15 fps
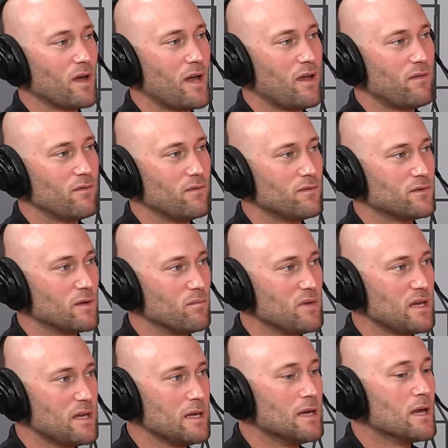And to
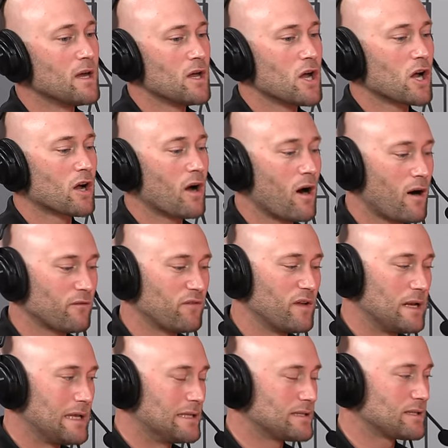me,
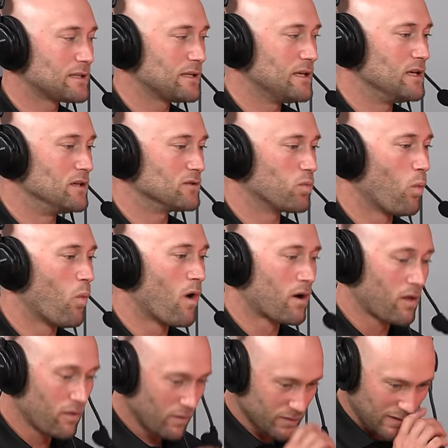confidence is one
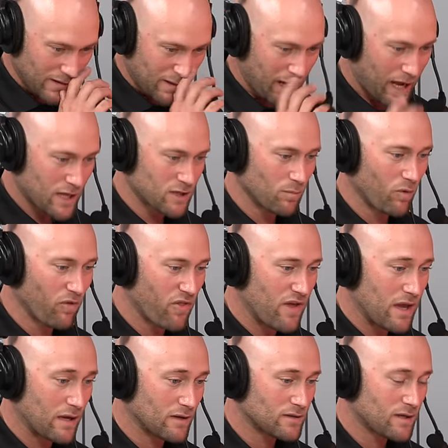of those intangible
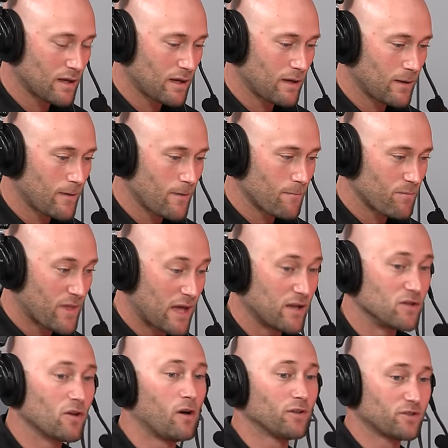things that
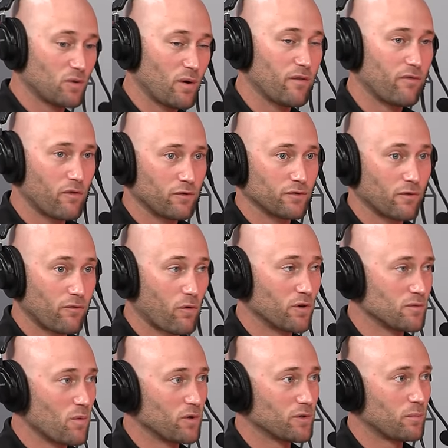is also a full
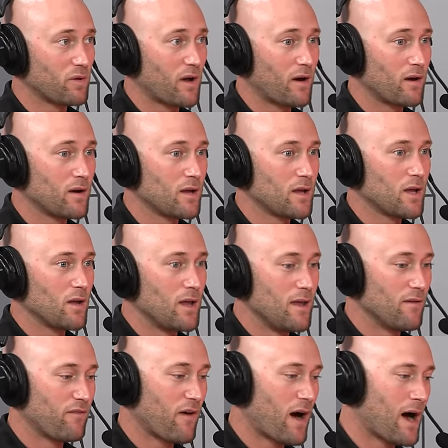force multiplier. yeah.
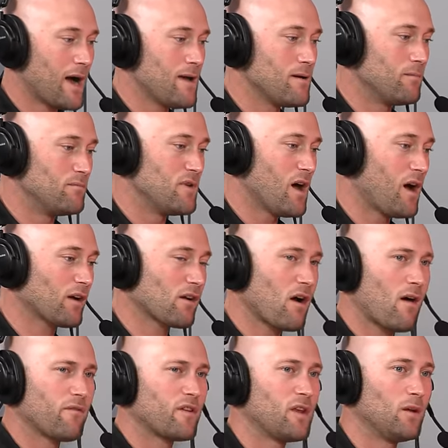If I am not
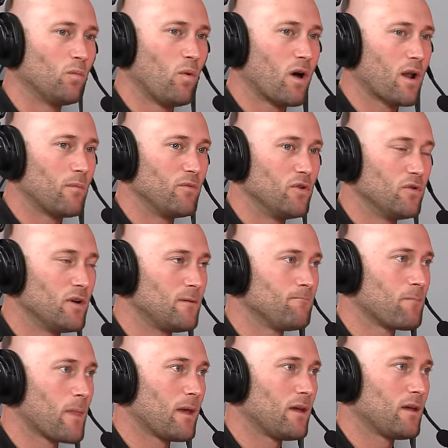confident in what I'm doing,
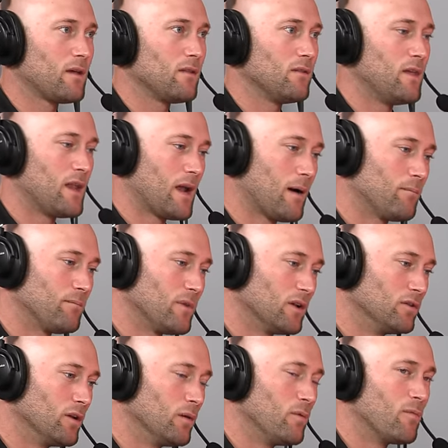then I'm a
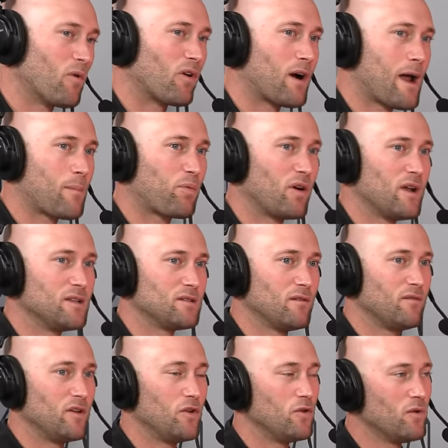little bit more
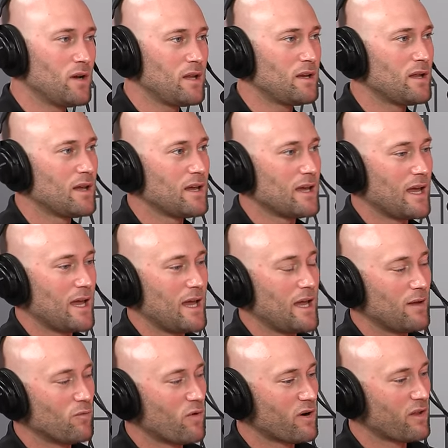apprehensive in doing it.
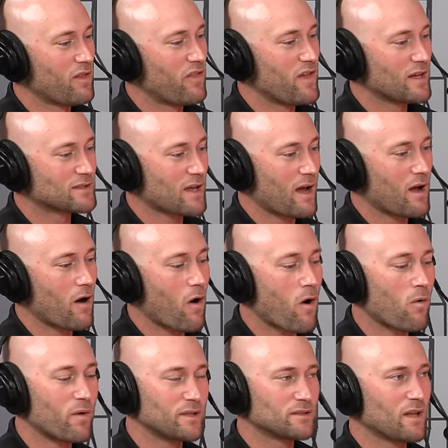And one of the things I
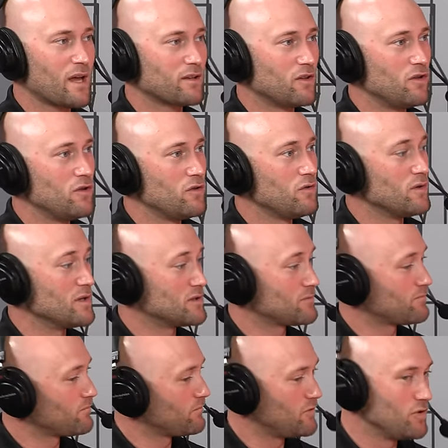always like to do is
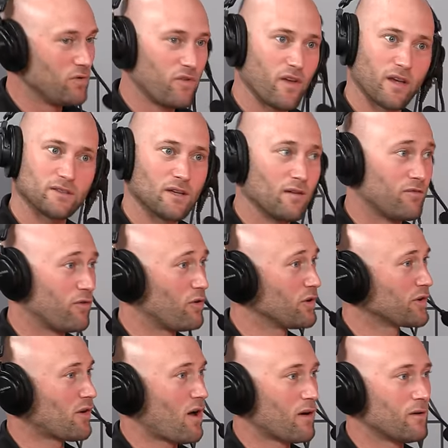do things at full
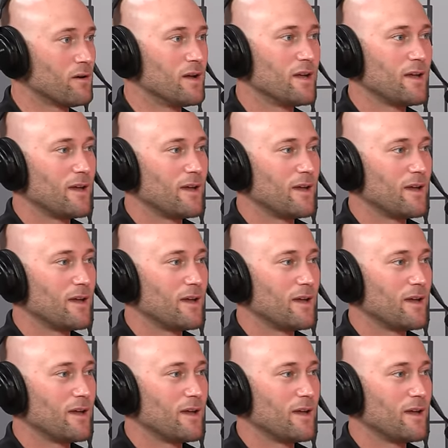throttle.